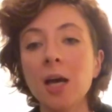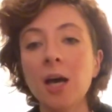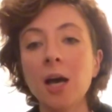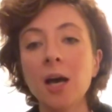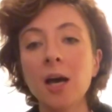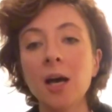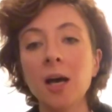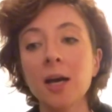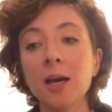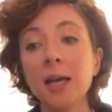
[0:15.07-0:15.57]

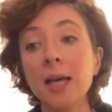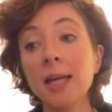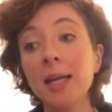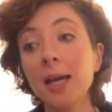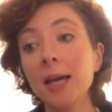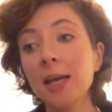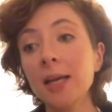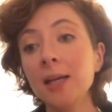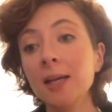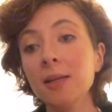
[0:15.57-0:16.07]
And
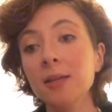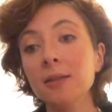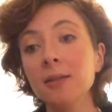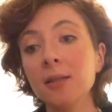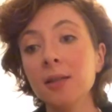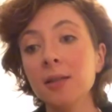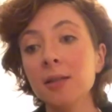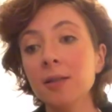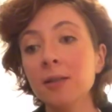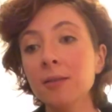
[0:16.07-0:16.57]
I
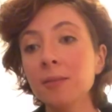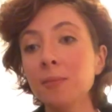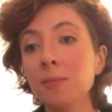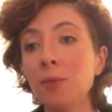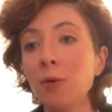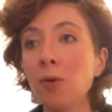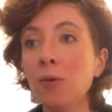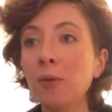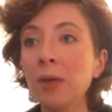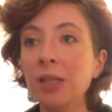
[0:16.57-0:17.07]

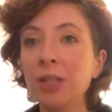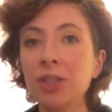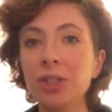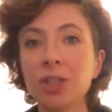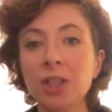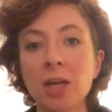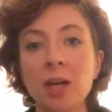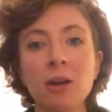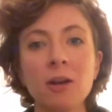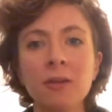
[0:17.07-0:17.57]
always
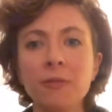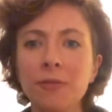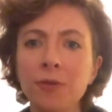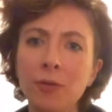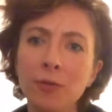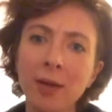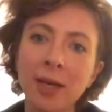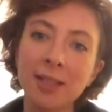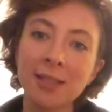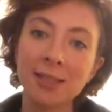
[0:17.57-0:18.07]
share a
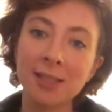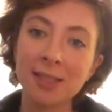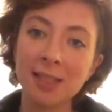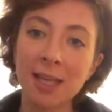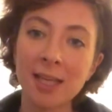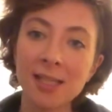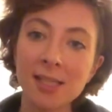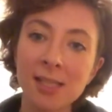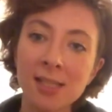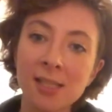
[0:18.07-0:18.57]
few
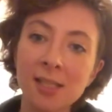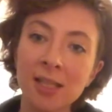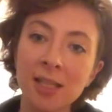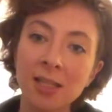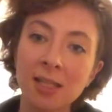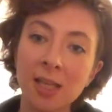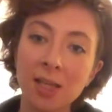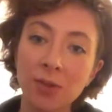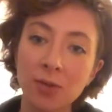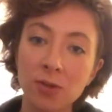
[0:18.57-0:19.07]
exercises
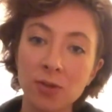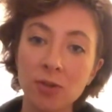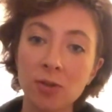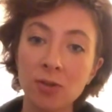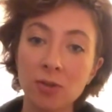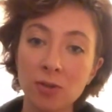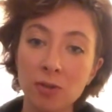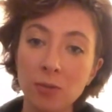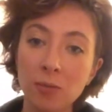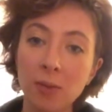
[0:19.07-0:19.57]
that I used
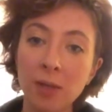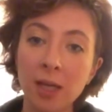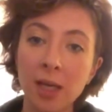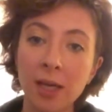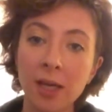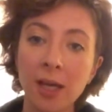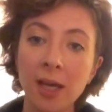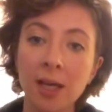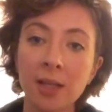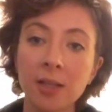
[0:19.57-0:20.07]
to do when
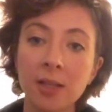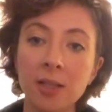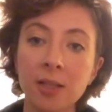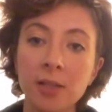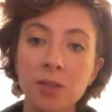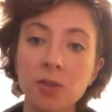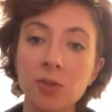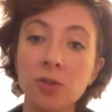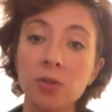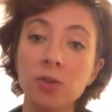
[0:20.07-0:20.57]
I had
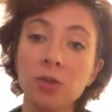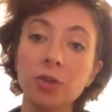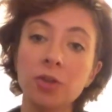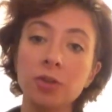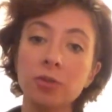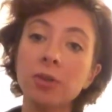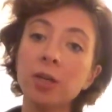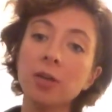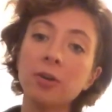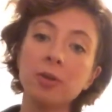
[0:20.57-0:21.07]
a
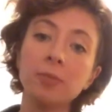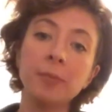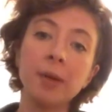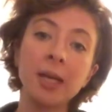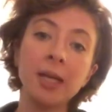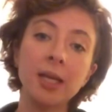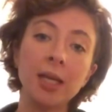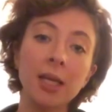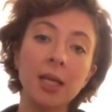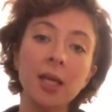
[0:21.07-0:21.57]
surgery on
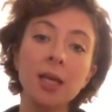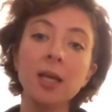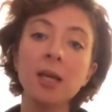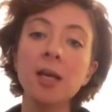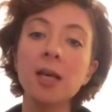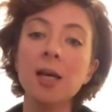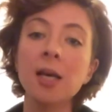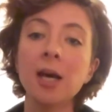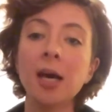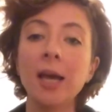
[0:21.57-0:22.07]
my knee.
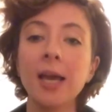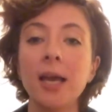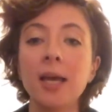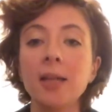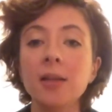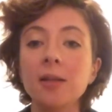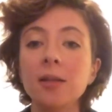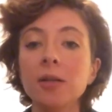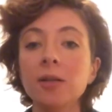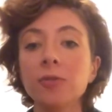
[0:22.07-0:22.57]
I
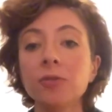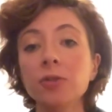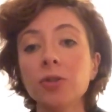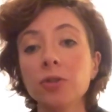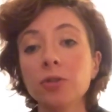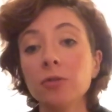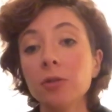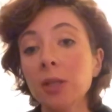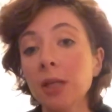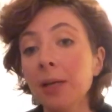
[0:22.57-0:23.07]
had the
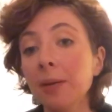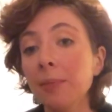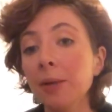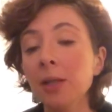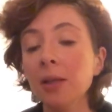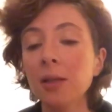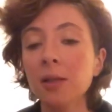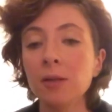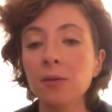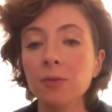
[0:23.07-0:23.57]
cruciate
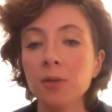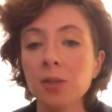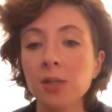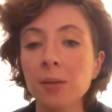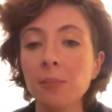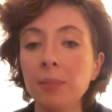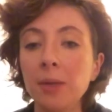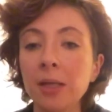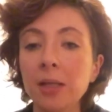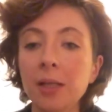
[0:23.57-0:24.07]
ligament that was
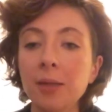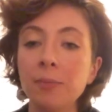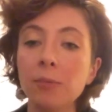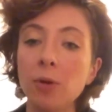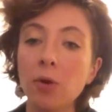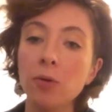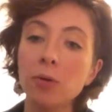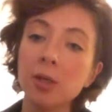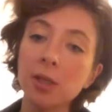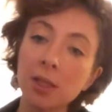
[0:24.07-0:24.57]
completely
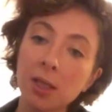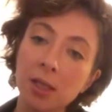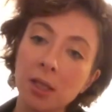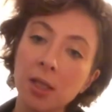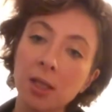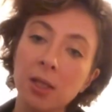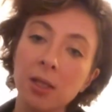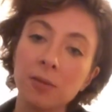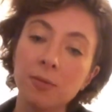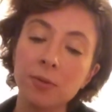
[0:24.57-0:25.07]
broken
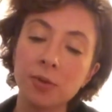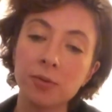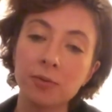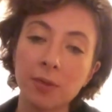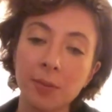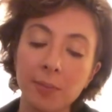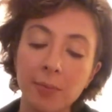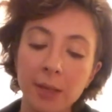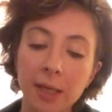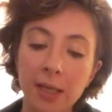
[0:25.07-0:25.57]
and then it was
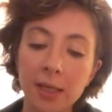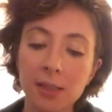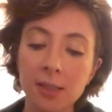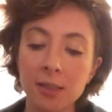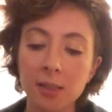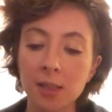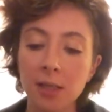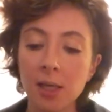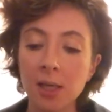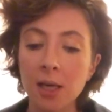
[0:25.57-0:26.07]

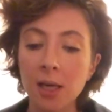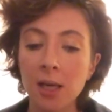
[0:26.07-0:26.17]
replaced.